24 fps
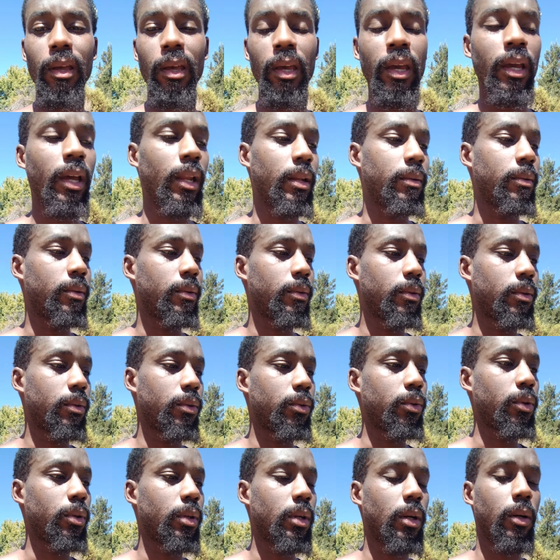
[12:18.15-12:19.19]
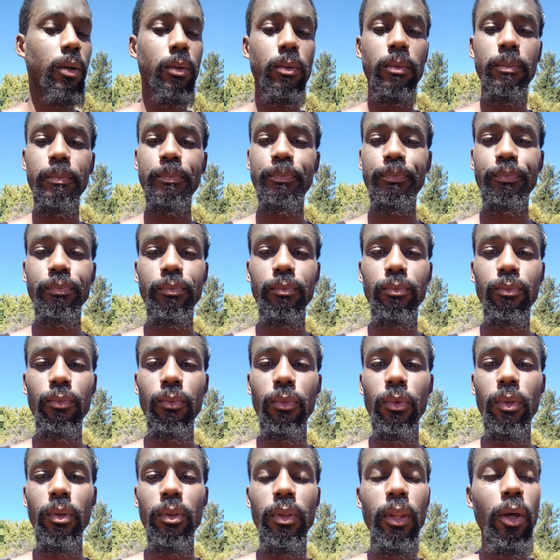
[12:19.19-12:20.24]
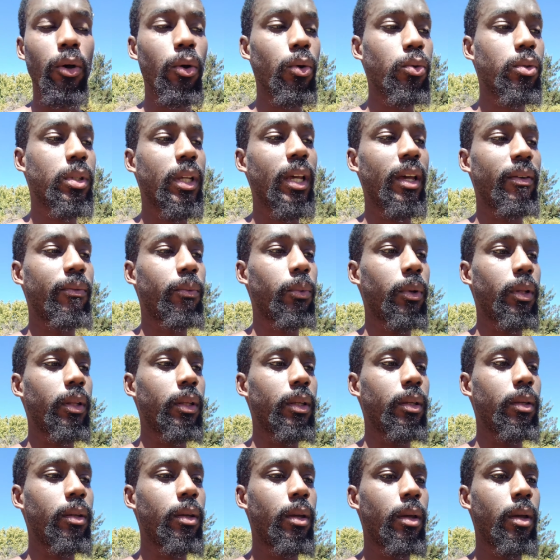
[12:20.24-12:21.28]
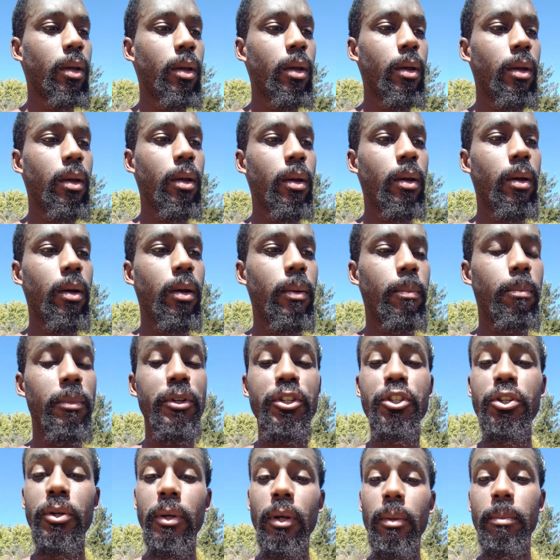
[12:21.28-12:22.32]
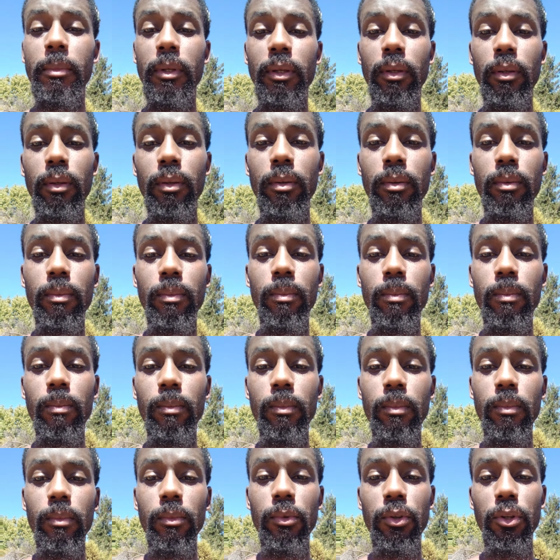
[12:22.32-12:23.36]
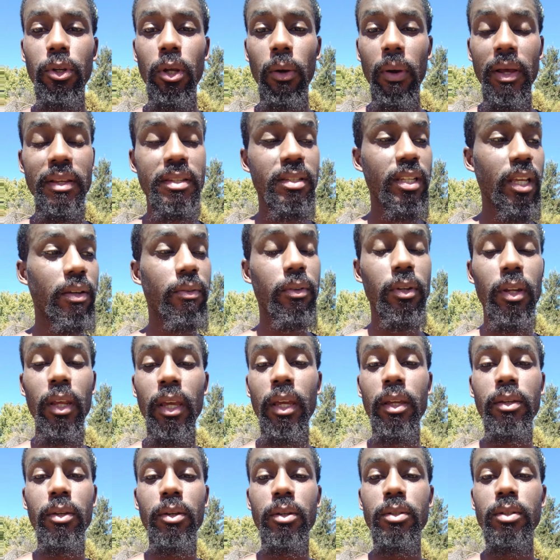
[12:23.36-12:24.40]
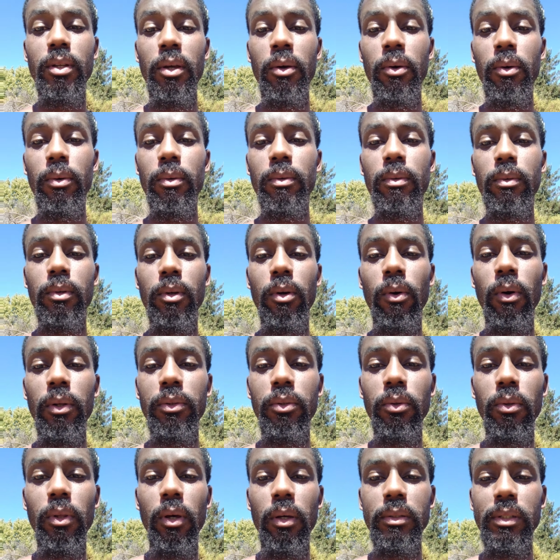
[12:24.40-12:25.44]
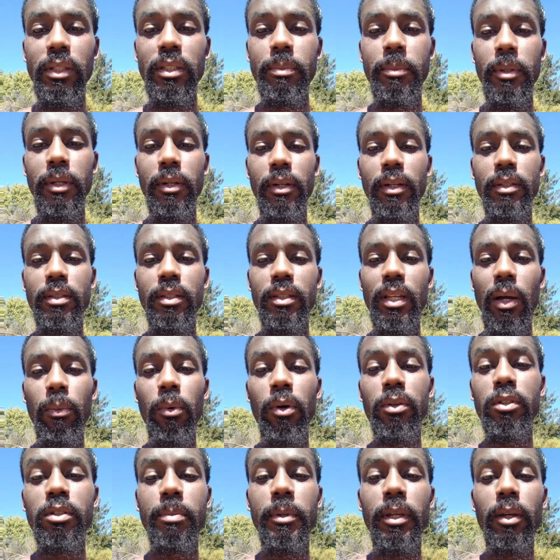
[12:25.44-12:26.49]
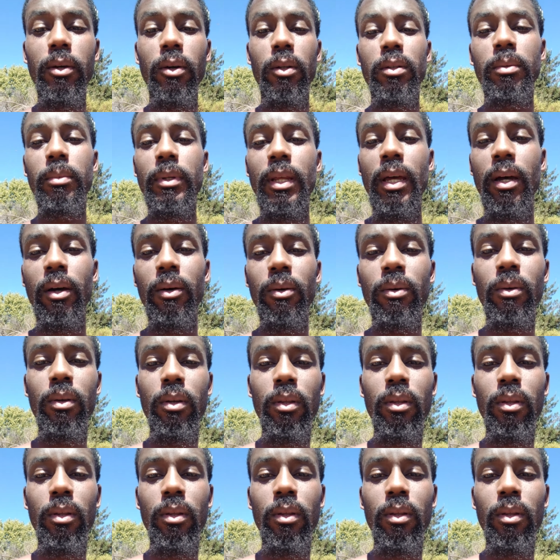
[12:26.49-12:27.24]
And, those have really matured me, at 7 and 8 years old, going through those experiences. I won't speak on them now.